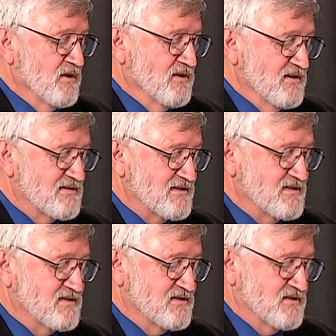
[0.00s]
These
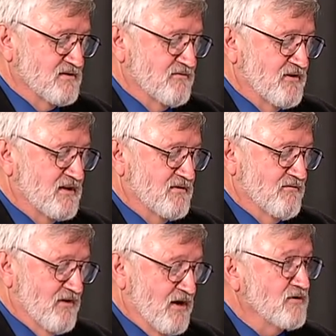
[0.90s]
leases can affect the
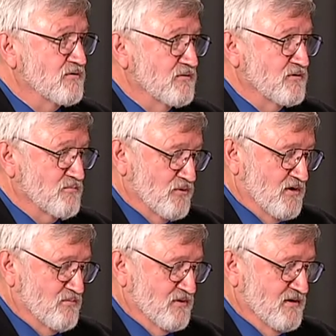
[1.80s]
value of your
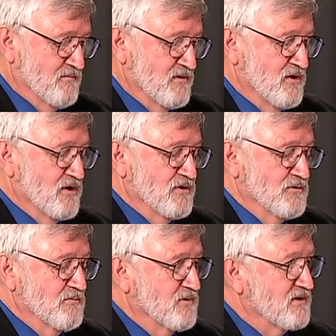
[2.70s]
property,
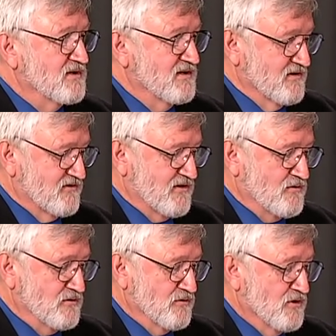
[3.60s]
your ability to
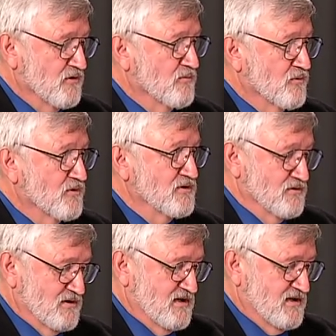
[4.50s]
sell your home or
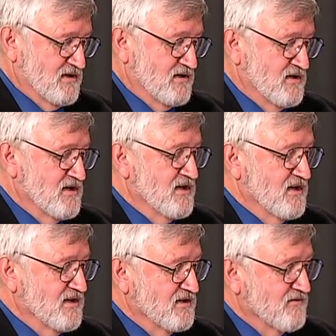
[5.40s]
your land,
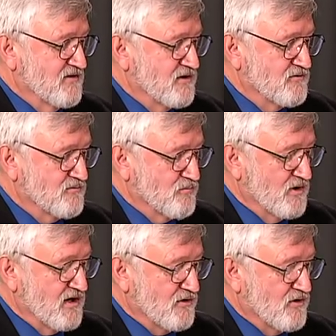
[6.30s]
and give others
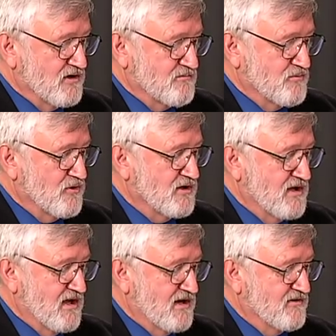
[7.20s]
broad
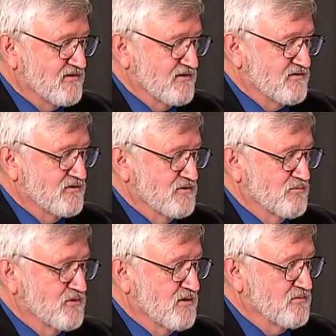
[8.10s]
access to your
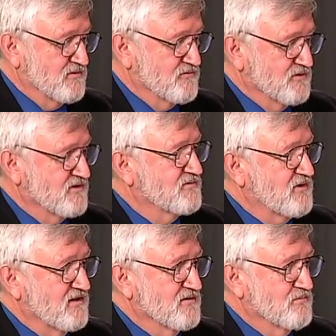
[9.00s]
property for an
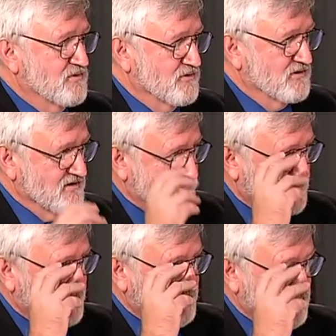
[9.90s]
extended period of
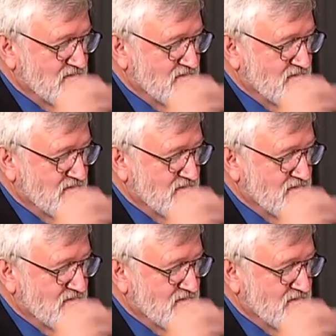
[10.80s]
time.